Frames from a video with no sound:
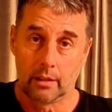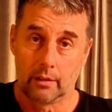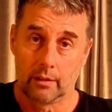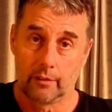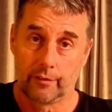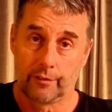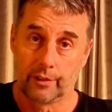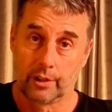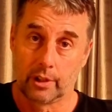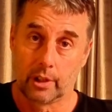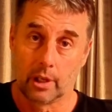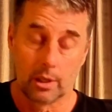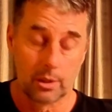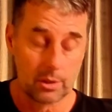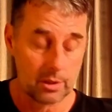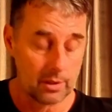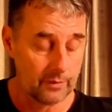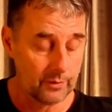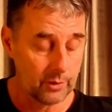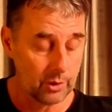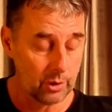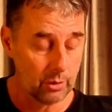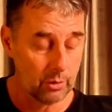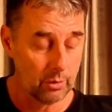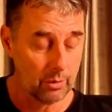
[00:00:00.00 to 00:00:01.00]
For those of
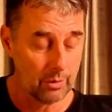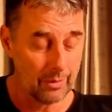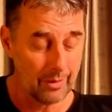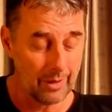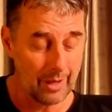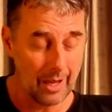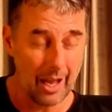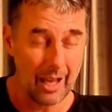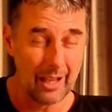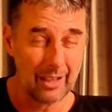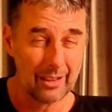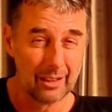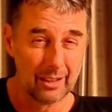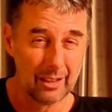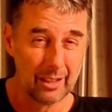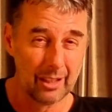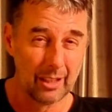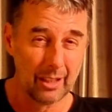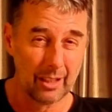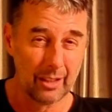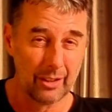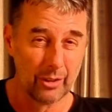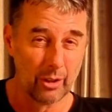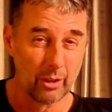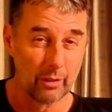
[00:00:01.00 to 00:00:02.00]
you
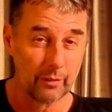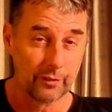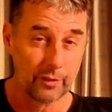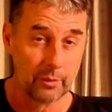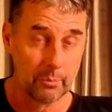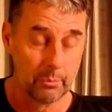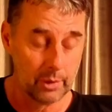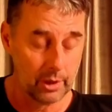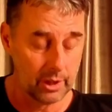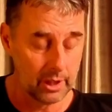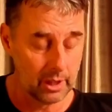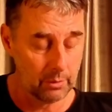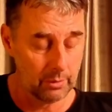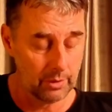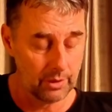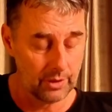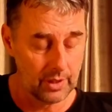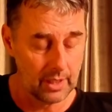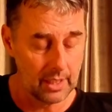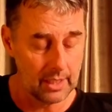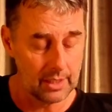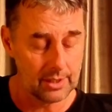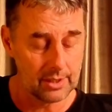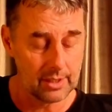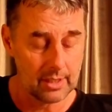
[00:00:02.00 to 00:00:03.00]
not familiar with
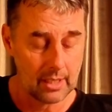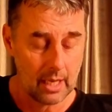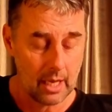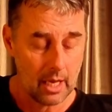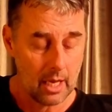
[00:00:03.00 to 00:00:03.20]
this,